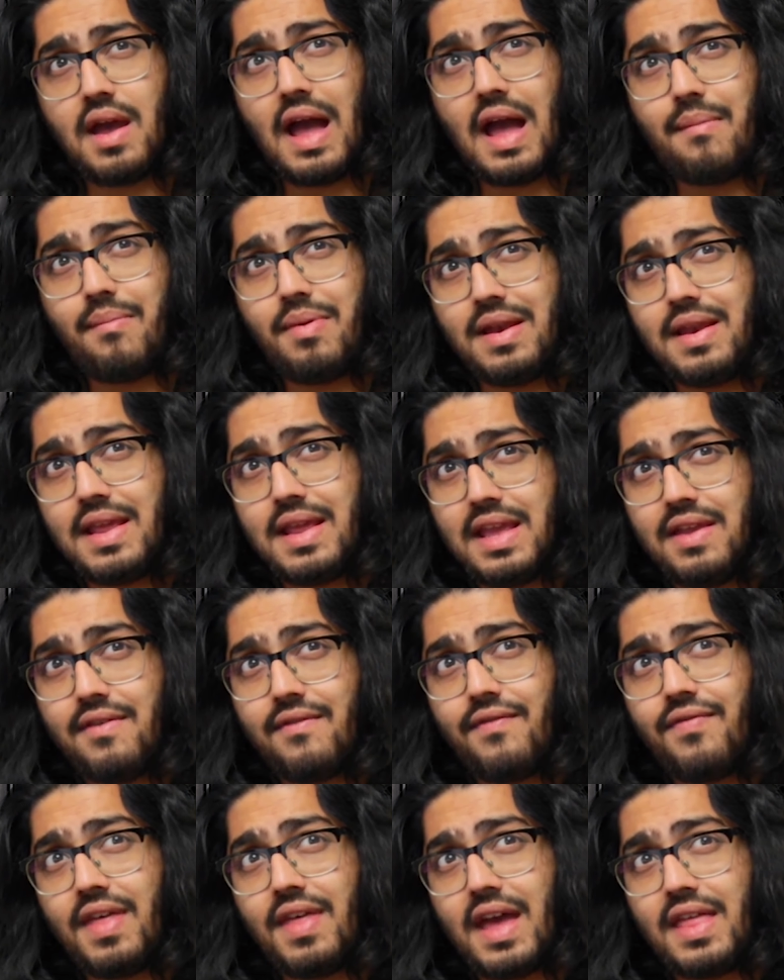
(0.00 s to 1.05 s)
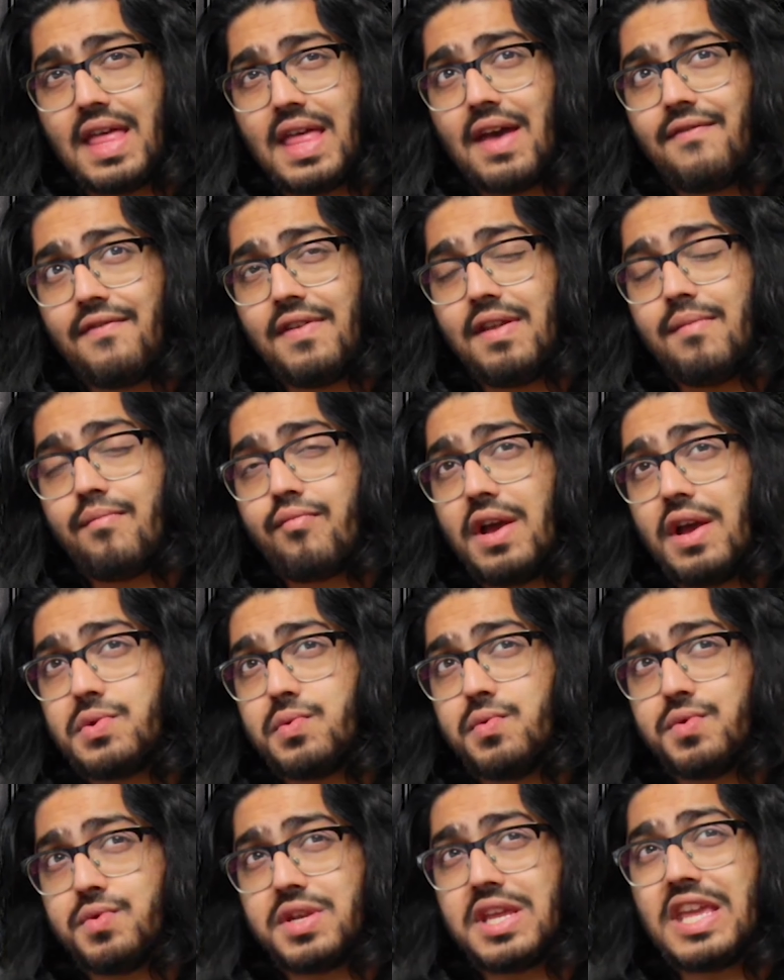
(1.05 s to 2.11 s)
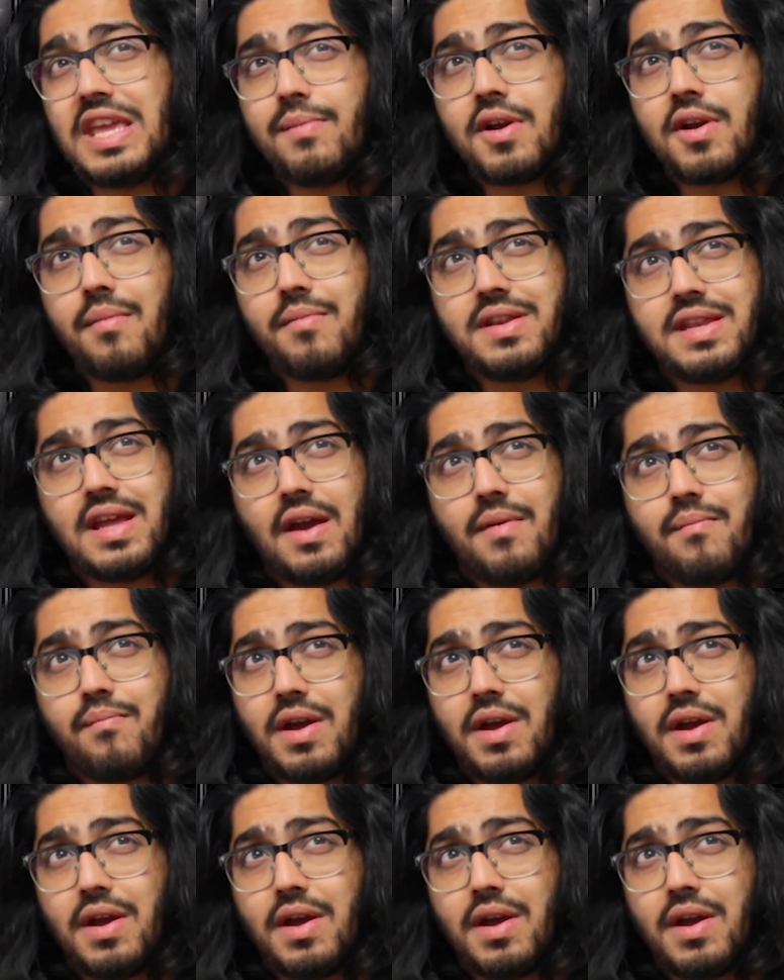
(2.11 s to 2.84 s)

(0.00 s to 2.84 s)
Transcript: I believe that that Flip price will keep coming down.